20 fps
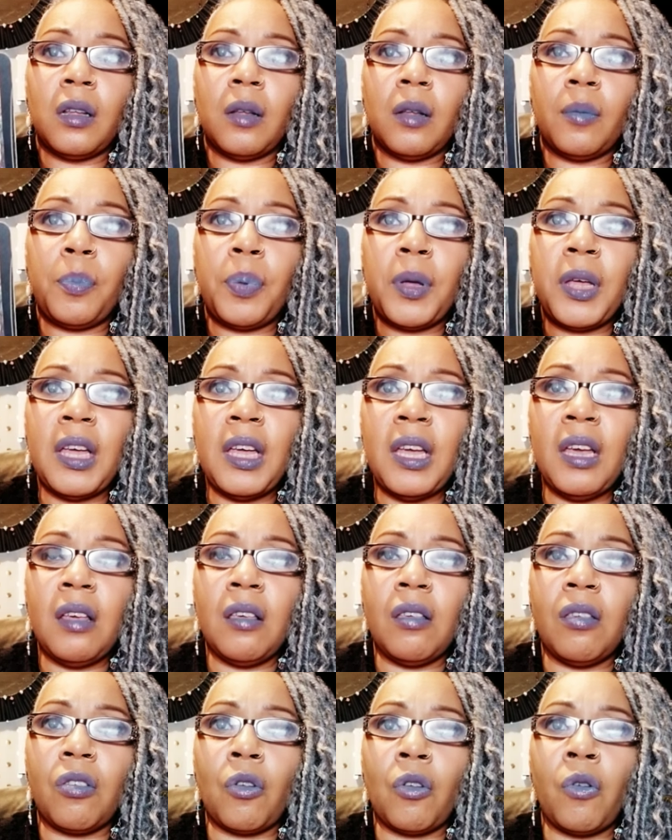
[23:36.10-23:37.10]

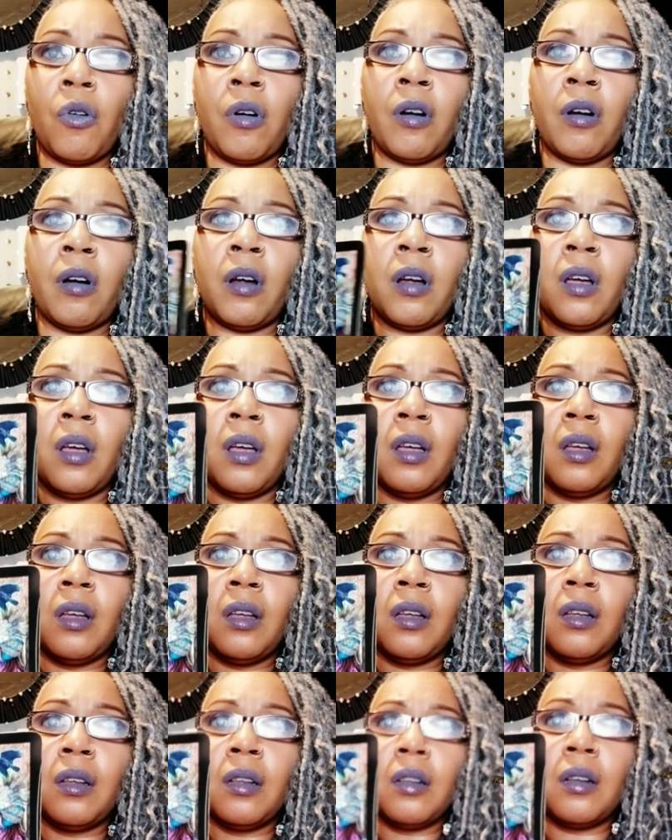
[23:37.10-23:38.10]
peace or
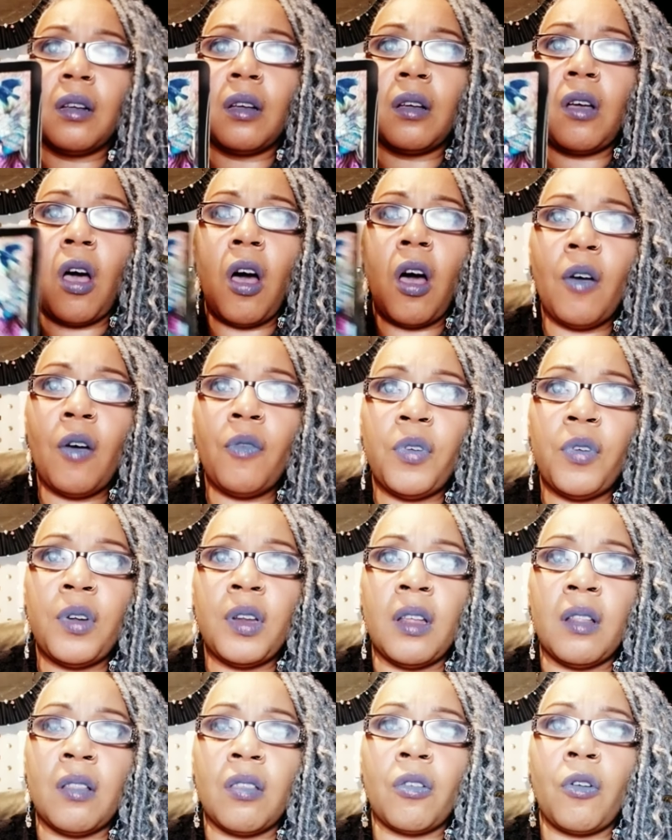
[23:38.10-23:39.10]

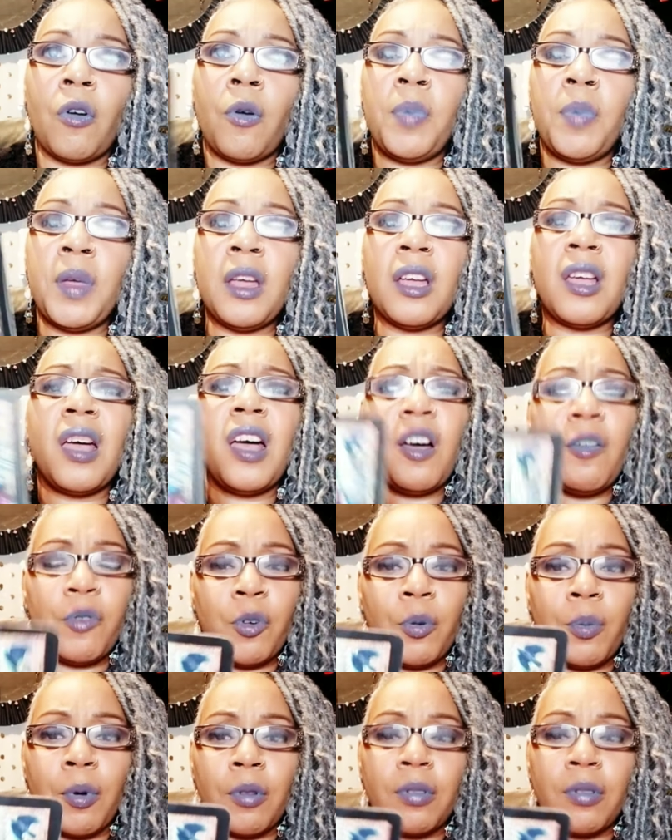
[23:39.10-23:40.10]
confidence or being
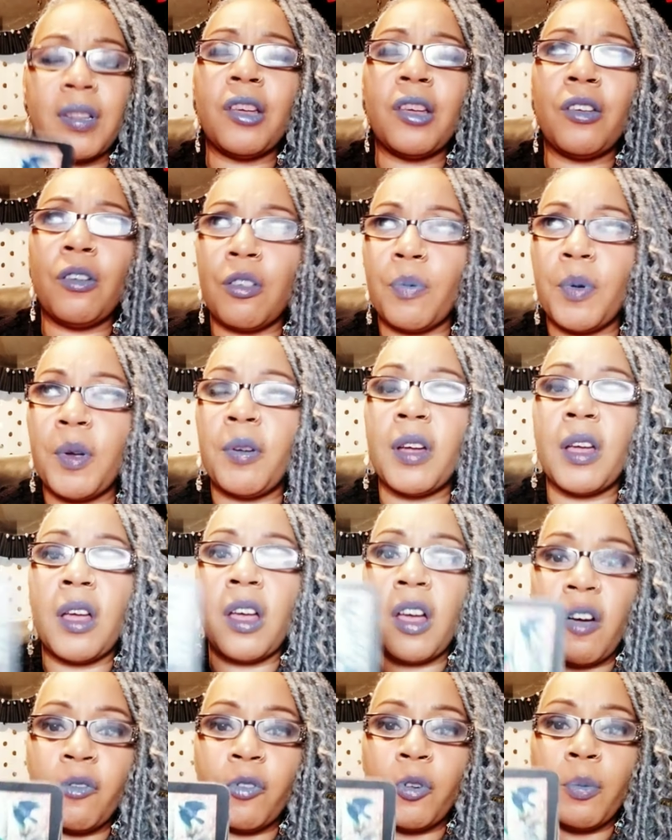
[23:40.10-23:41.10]
comfortable. Thank you, Spirit.
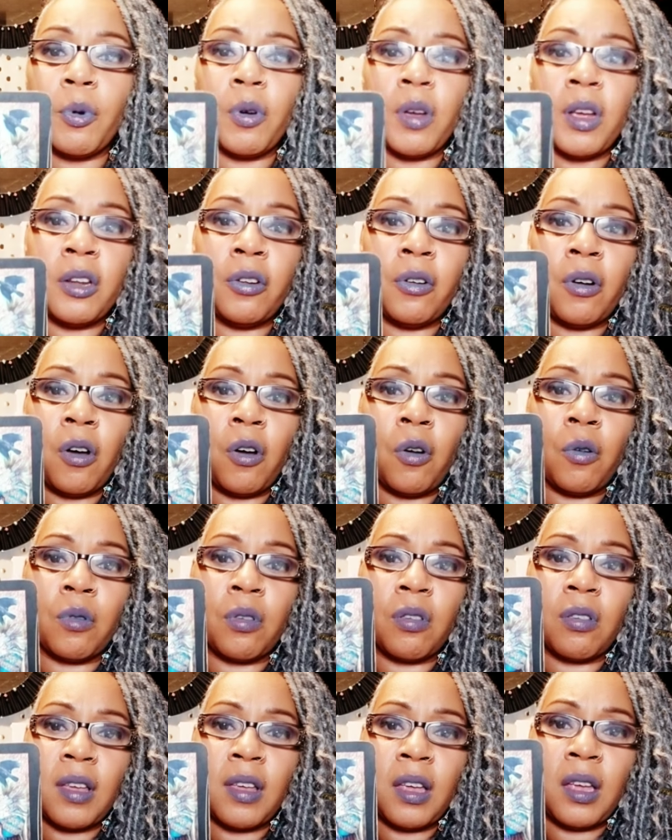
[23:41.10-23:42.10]
Comfortable in your own
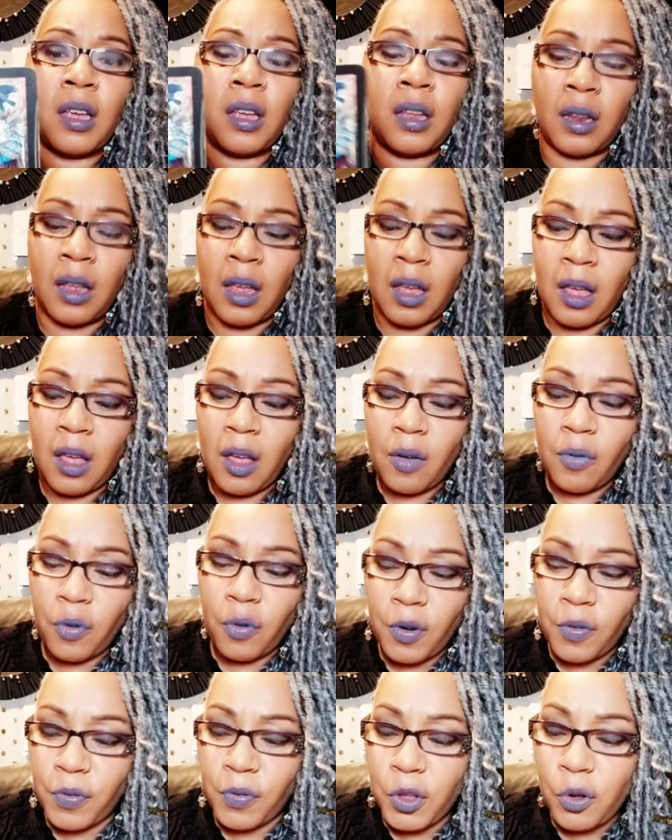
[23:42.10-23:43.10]
skin.
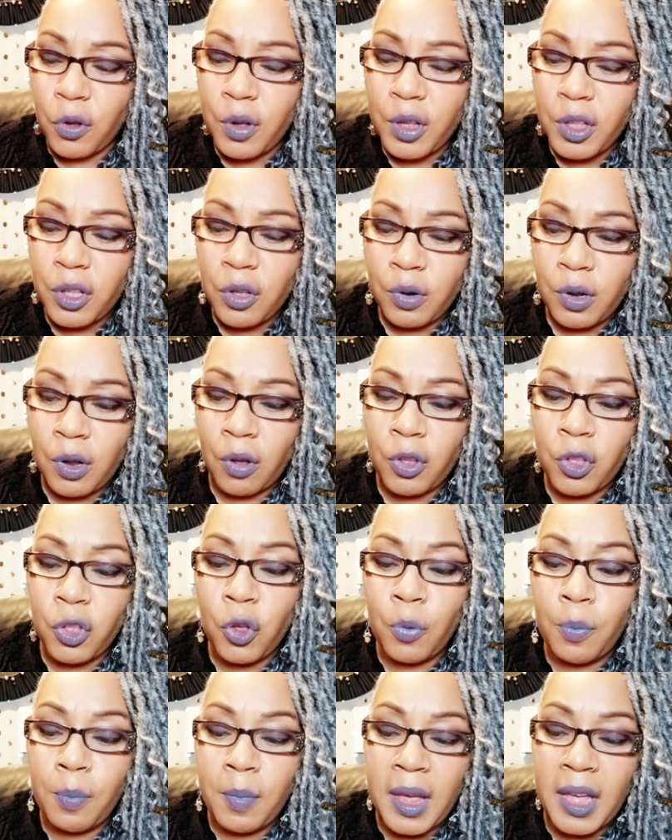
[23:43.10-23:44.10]
For a few of you, though,
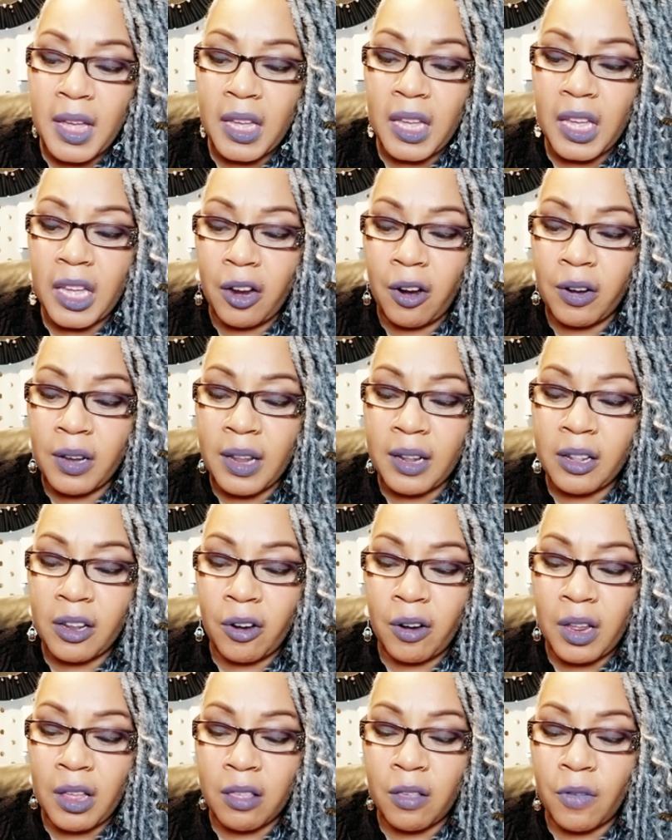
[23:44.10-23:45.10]
you may hear that
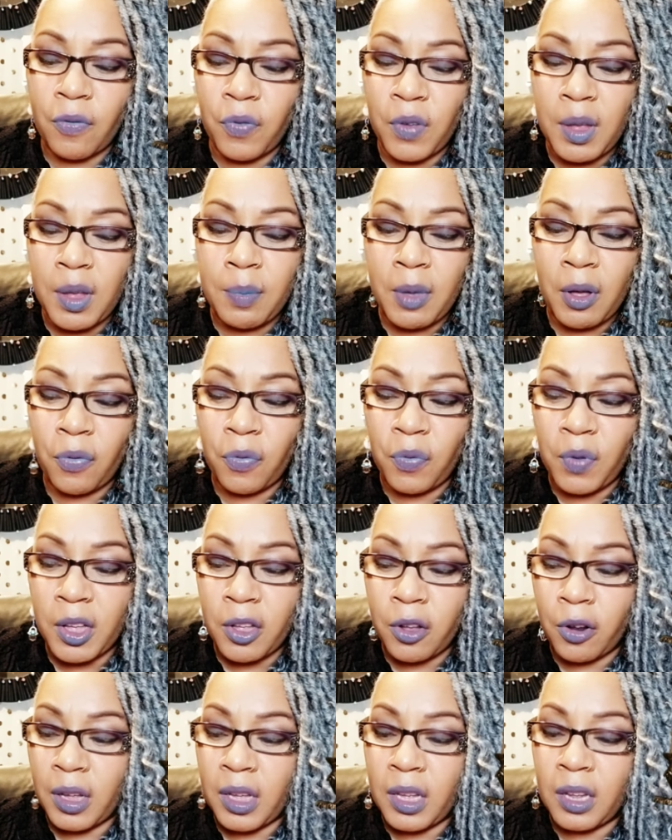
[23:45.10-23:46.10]
there is a female
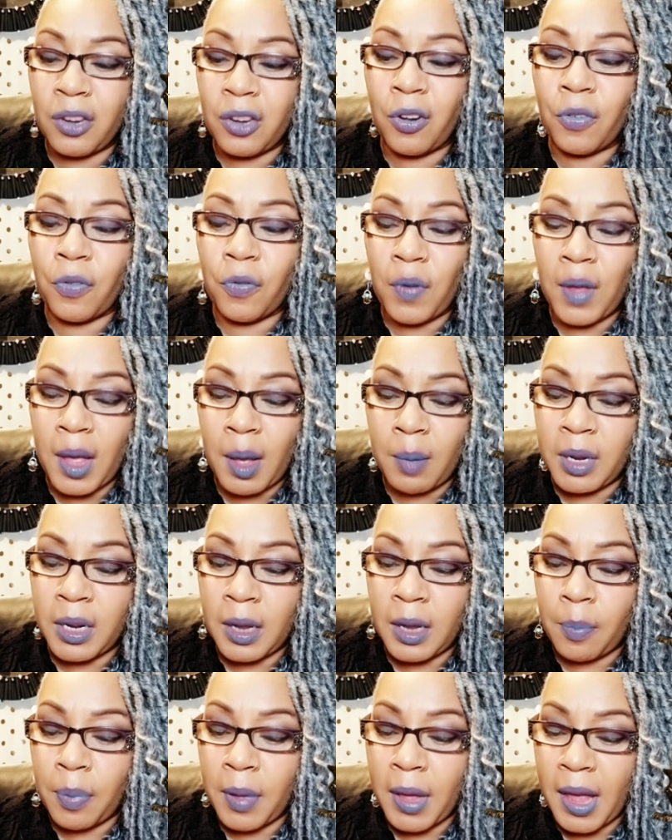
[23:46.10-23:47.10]
figure in your family
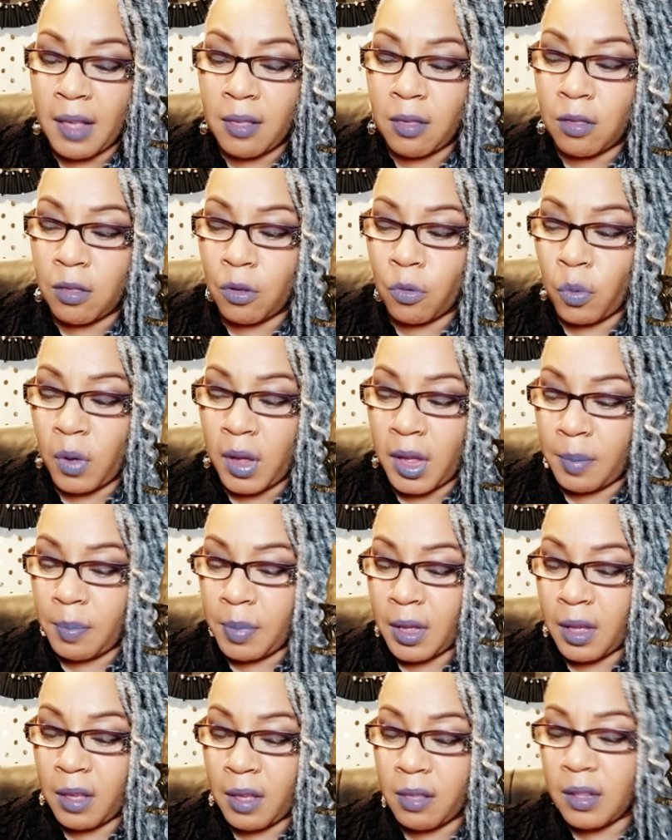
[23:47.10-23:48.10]
that passes away,
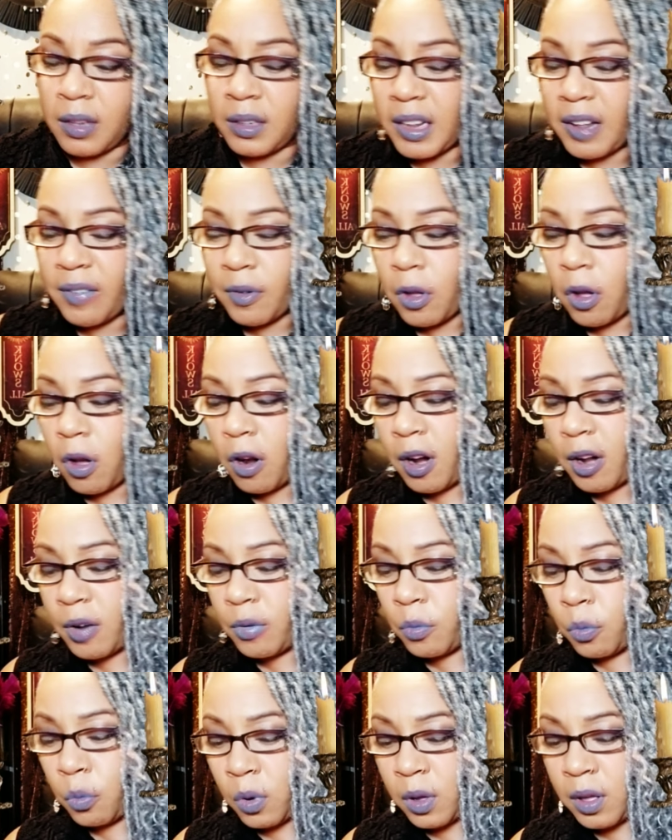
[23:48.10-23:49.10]
because the Death
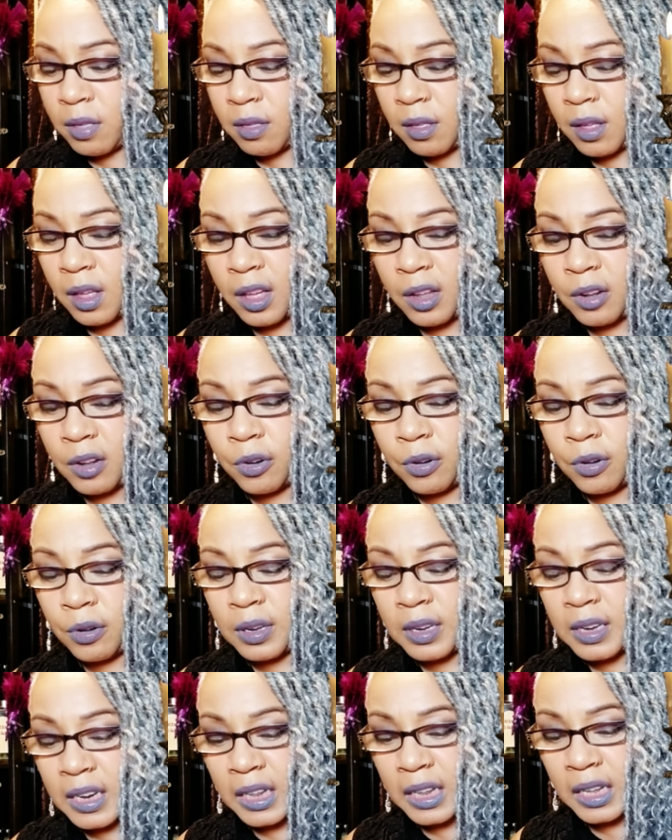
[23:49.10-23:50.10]
card was
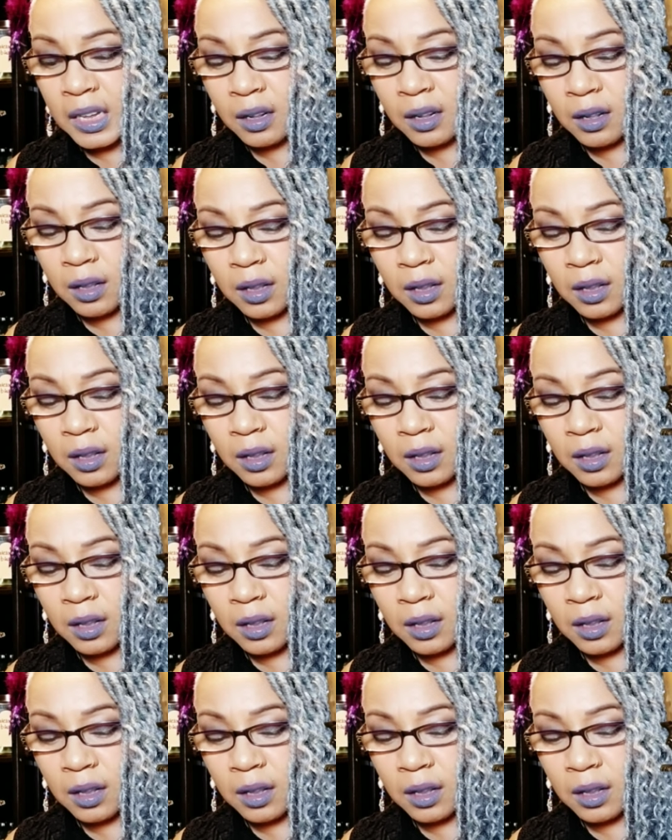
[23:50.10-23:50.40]
underneath